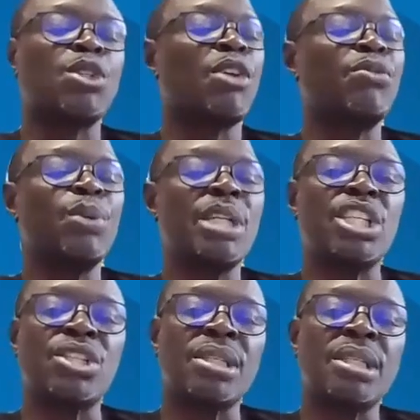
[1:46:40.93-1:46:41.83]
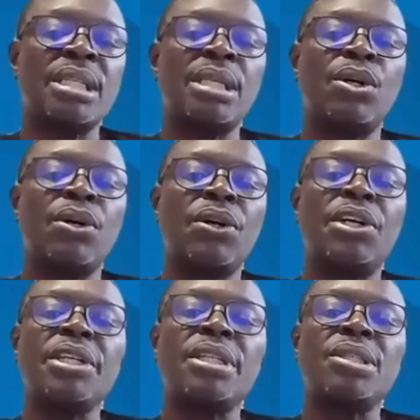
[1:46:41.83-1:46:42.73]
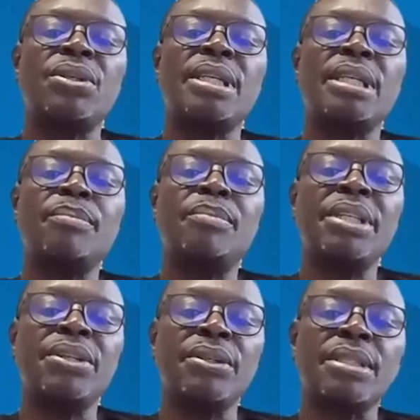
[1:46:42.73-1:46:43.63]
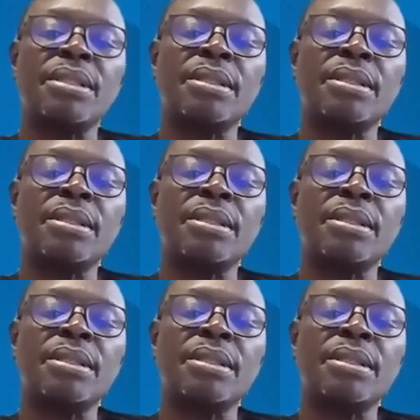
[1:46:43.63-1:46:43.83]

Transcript: of which occurred during the period